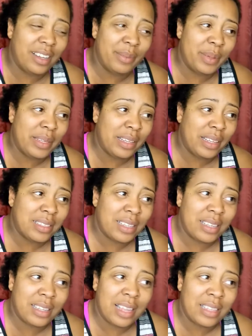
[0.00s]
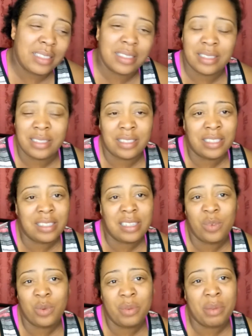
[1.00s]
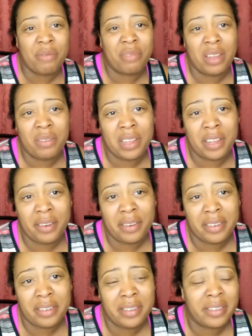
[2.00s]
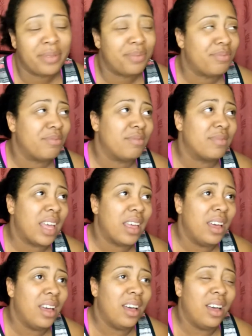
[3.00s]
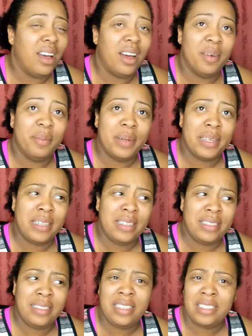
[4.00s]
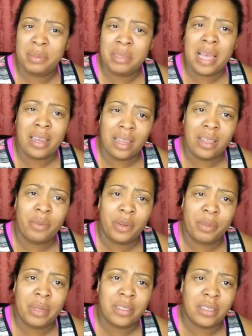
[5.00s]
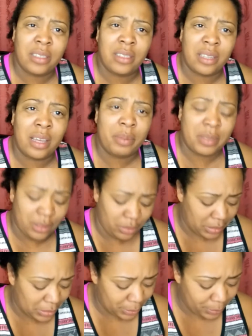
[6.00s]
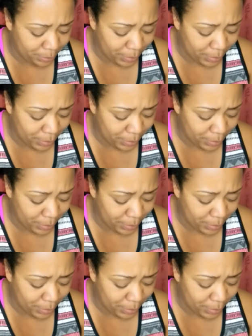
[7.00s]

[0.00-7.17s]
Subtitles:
I mean, like I said, she's still one of my favorite characters. But, yeah, she was acting like a real bitch this episode here.